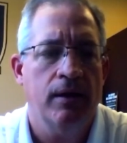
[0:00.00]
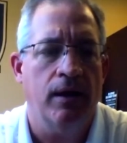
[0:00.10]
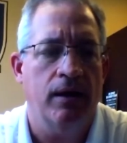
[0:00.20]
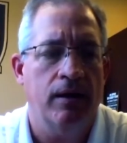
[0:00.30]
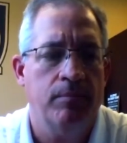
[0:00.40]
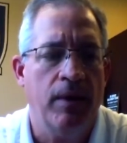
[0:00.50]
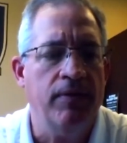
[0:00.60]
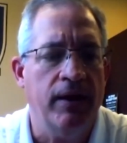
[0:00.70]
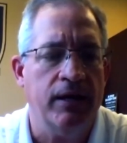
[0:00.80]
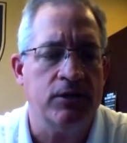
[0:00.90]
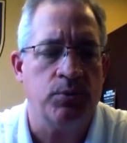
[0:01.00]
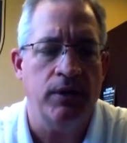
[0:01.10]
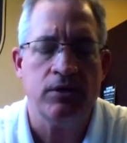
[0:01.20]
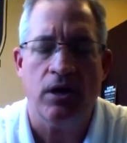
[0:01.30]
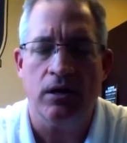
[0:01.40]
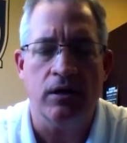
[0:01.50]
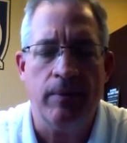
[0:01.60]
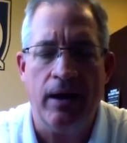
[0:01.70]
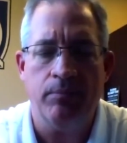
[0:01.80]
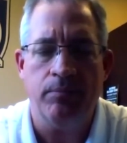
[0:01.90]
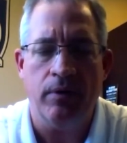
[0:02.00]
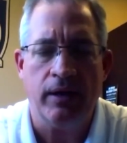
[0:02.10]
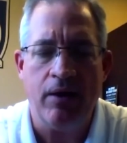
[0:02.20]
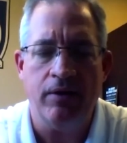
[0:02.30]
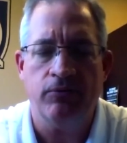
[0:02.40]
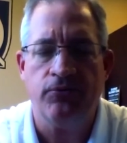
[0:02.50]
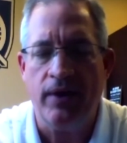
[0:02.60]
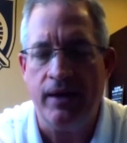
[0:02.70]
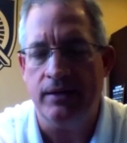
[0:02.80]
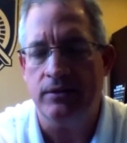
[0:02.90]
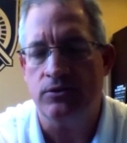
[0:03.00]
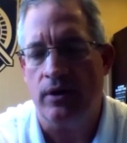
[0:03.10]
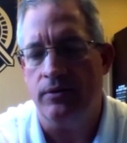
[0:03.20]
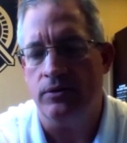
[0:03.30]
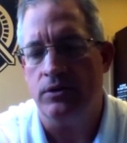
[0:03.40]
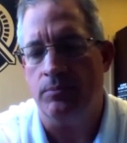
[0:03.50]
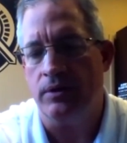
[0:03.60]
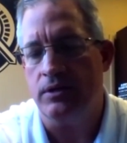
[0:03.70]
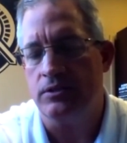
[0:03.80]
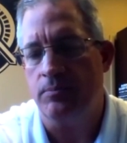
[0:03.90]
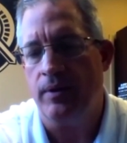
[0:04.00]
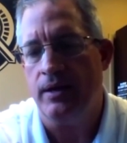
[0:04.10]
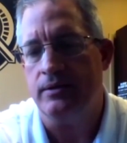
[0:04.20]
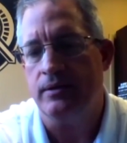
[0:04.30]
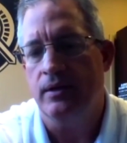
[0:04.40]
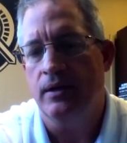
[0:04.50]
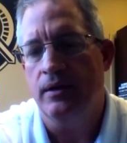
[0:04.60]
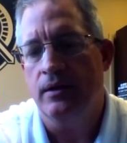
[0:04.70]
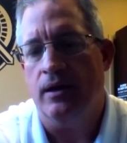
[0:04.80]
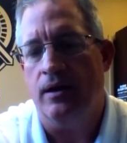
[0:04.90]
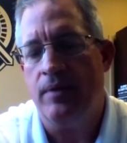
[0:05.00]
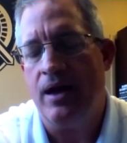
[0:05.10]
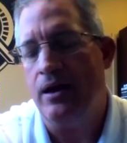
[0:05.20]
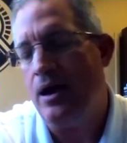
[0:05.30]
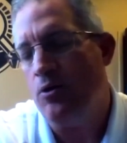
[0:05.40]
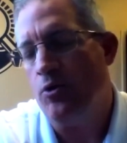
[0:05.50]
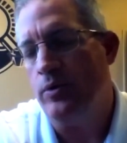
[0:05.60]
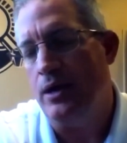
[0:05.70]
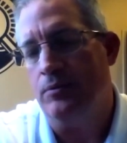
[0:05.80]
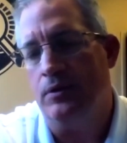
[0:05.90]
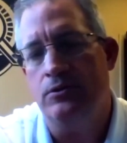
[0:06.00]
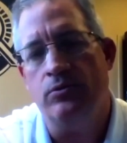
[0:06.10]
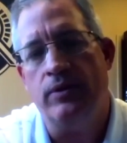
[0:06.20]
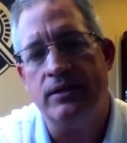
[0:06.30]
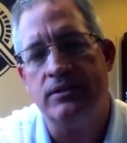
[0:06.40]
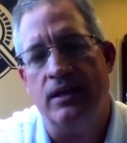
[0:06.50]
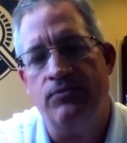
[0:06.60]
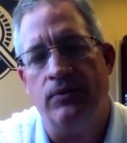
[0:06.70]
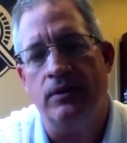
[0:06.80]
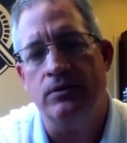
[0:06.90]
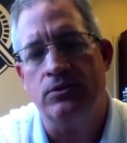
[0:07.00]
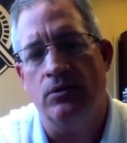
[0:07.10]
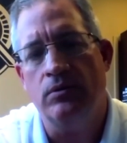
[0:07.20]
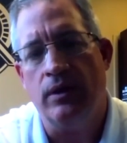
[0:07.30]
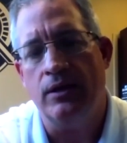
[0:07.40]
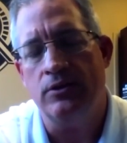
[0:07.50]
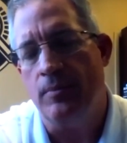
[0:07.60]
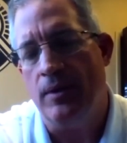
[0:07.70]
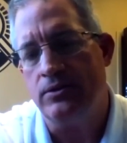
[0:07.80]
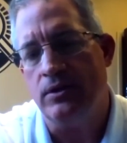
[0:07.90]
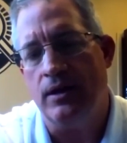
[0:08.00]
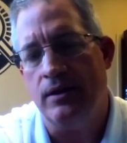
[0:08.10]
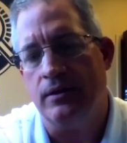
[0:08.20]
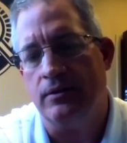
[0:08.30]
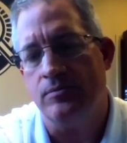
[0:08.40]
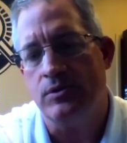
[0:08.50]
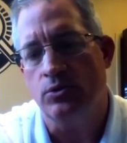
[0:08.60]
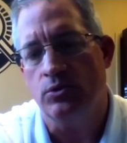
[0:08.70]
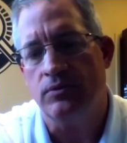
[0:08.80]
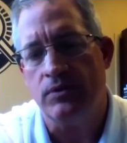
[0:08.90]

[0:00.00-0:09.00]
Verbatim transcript: Um, and then as we talk about allowing fans or others to participate um, how, how, are we able to do that safely? And so, uh, as you mentioned, I think some schools have